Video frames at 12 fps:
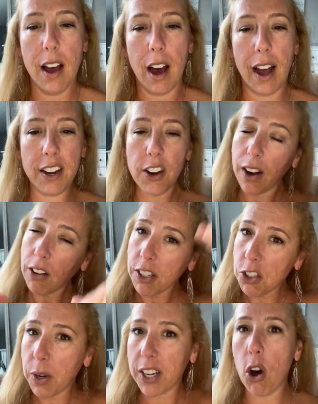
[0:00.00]
not only
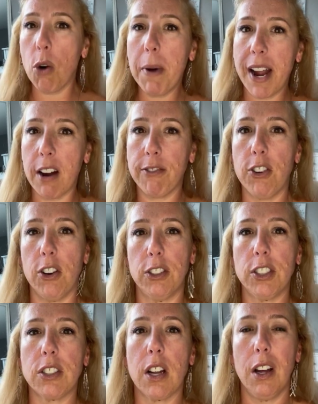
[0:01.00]
do I comb my hair
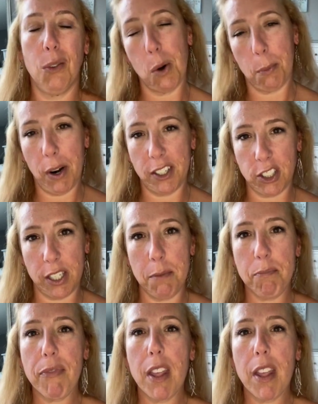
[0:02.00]
first, we'll brush it,